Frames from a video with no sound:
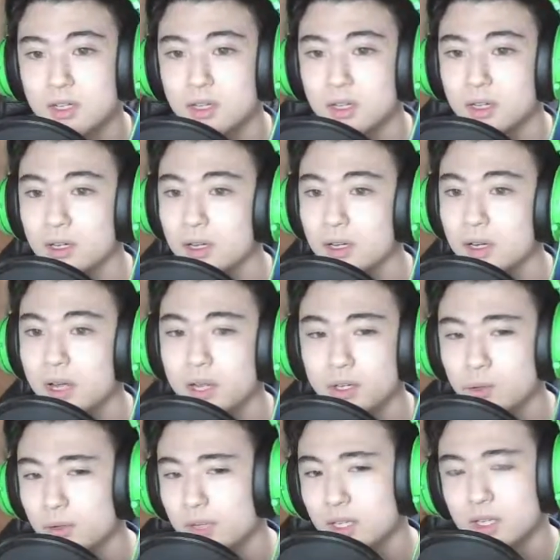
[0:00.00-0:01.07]
And
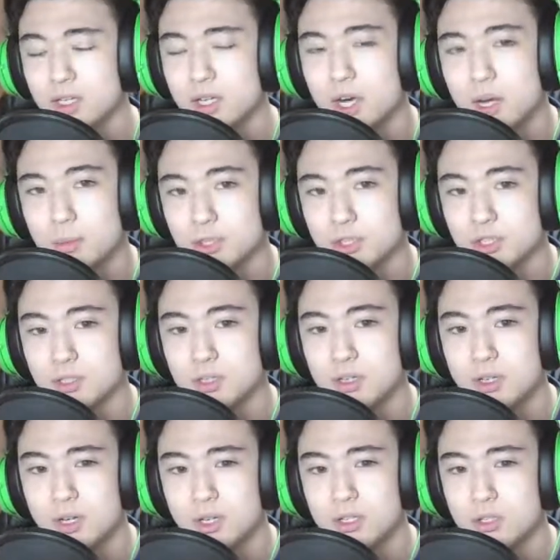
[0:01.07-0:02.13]
you'll get the option
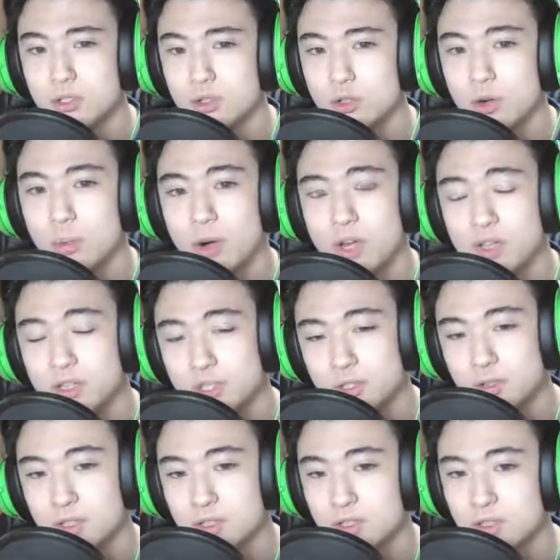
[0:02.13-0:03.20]
to buy the
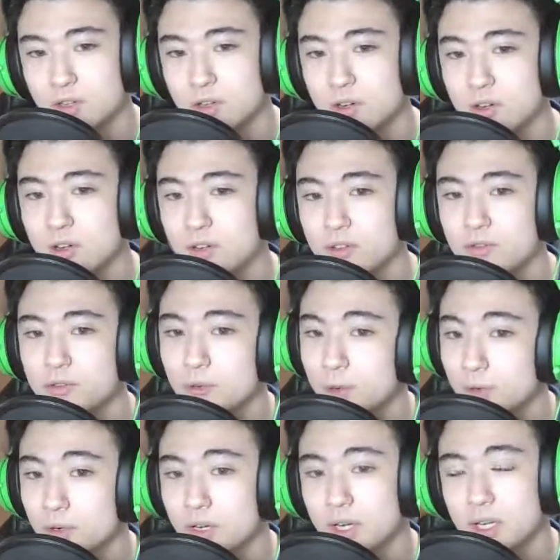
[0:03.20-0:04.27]
Suica card
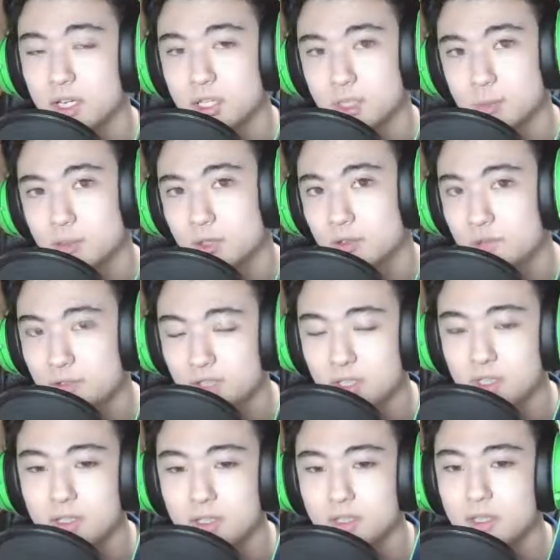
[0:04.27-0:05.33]
for a small
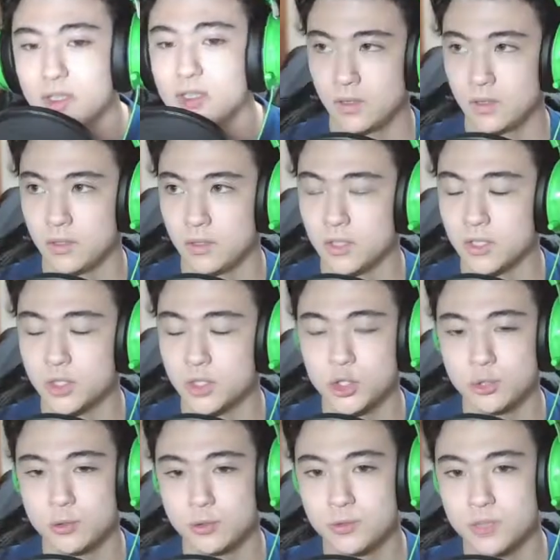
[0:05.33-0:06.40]
fee. You can
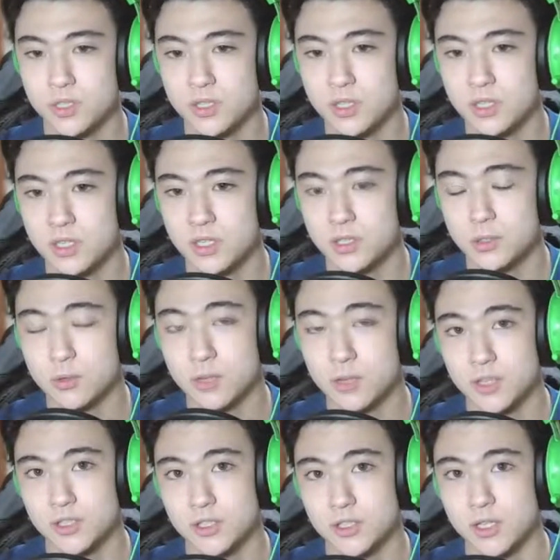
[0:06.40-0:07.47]
choose the
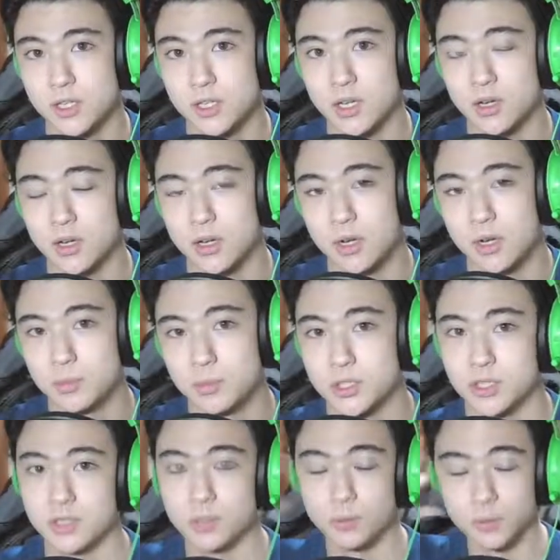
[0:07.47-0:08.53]
2,000 yen
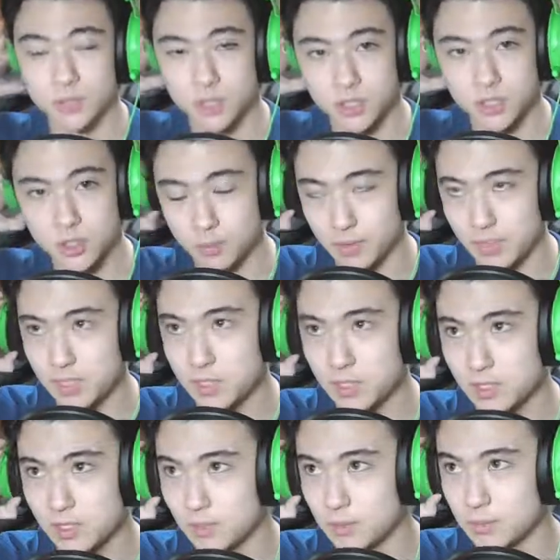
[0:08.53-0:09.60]
option, which
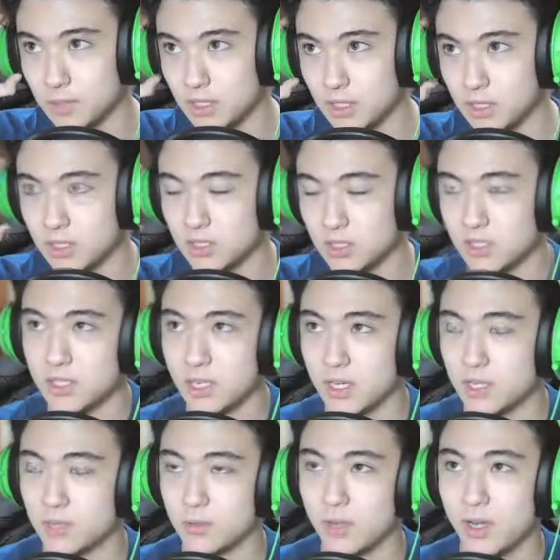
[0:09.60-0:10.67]
basically means
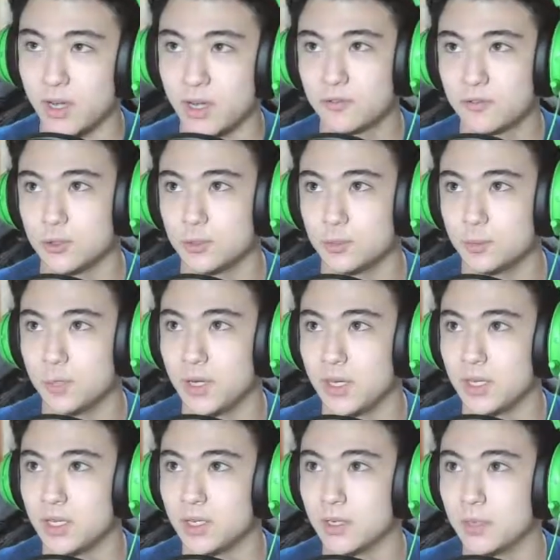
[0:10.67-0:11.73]
that you have to
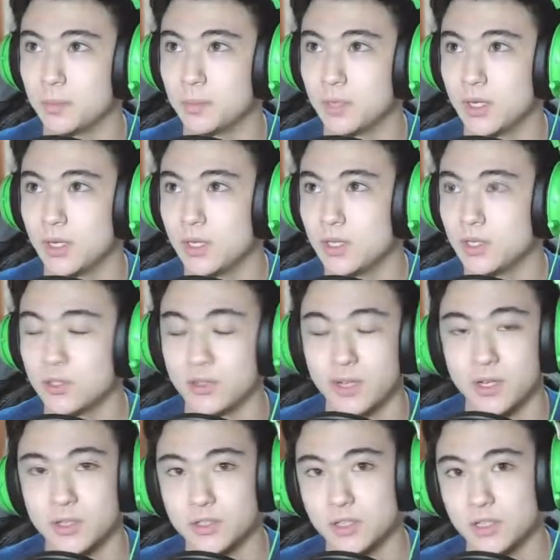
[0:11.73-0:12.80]
pay up
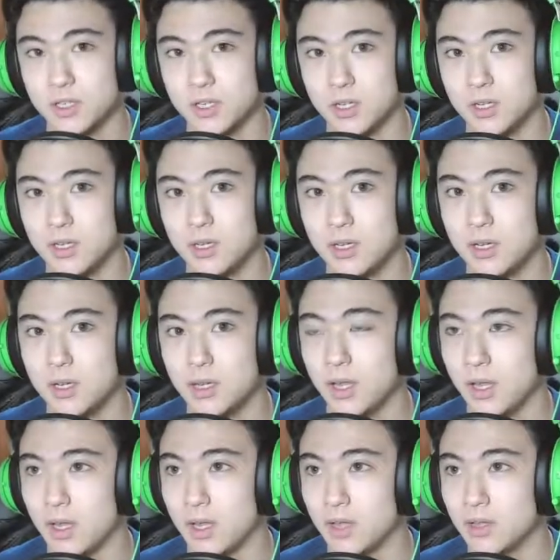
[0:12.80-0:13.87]
2,000 yen,
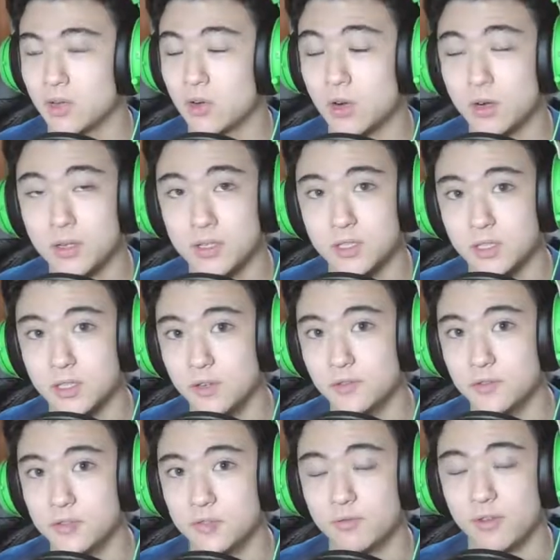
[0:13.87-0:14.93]
and the card
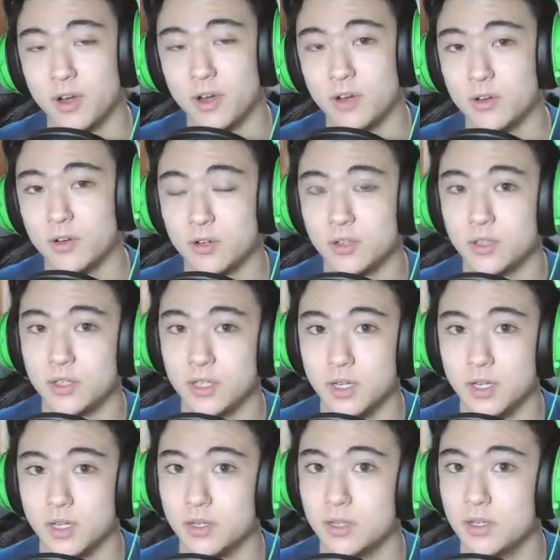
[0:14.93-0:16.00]
itself is 500
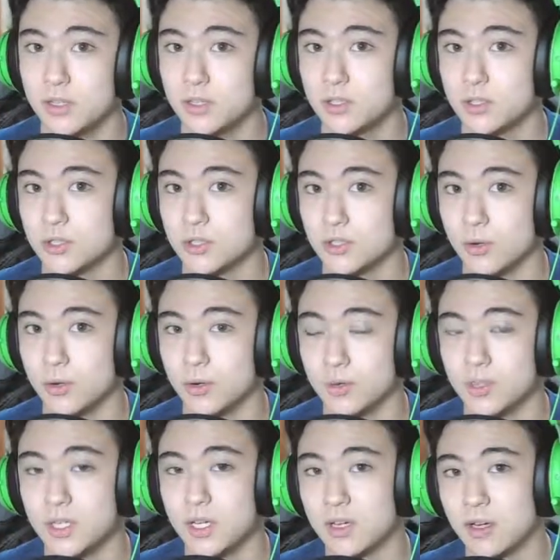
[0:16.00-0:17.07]
yen, so it'll
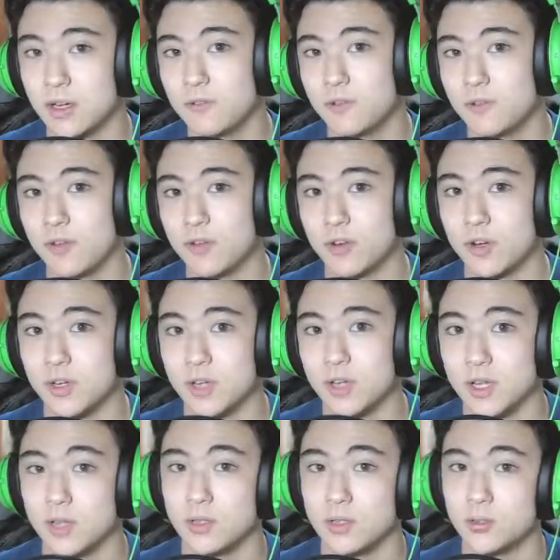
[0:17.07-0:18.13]
take off 500
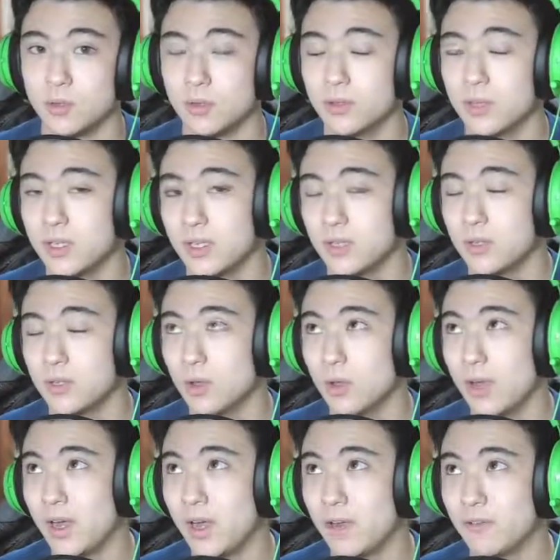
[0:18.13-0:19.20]
yen. You will
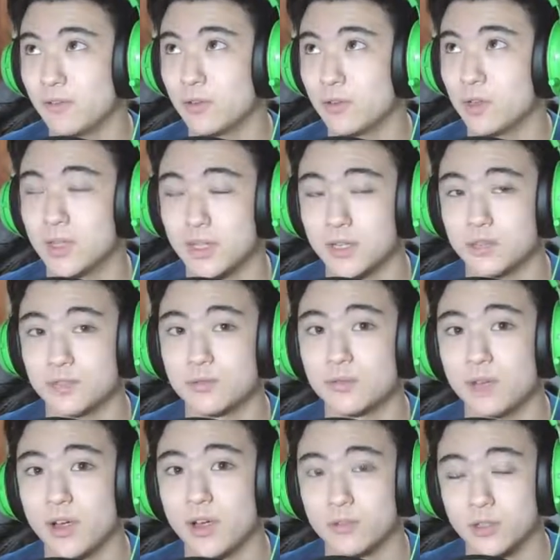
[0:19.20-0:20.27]
have
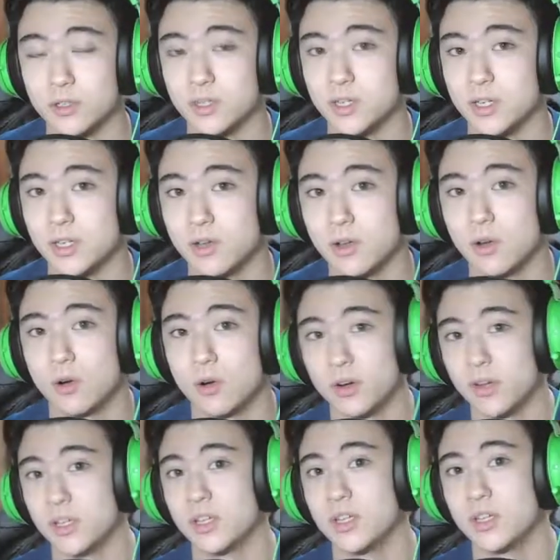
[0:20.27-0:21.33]
1,500 yen
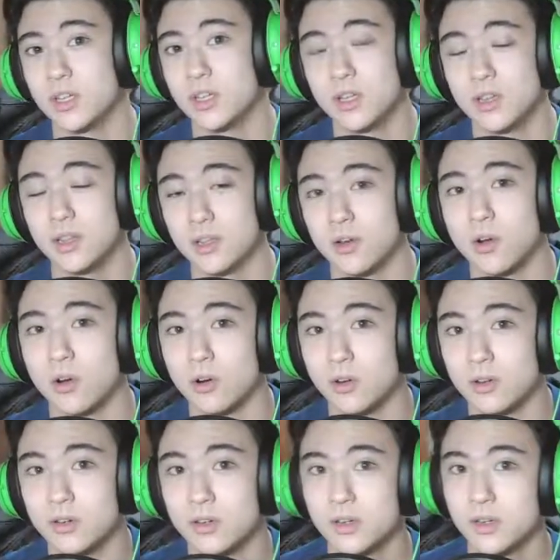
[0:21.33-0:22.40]
already in the
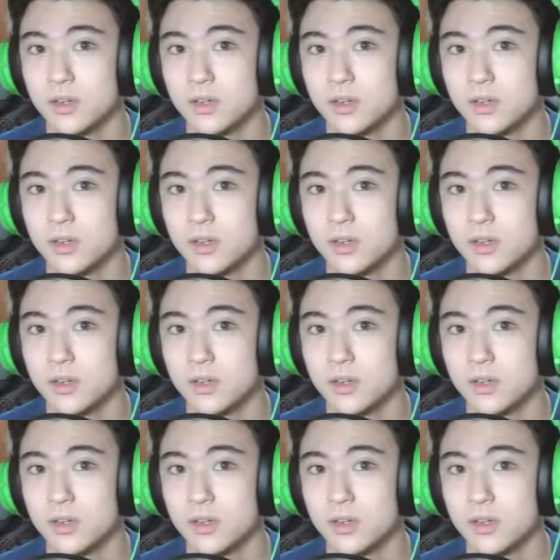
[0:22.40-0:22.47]
card,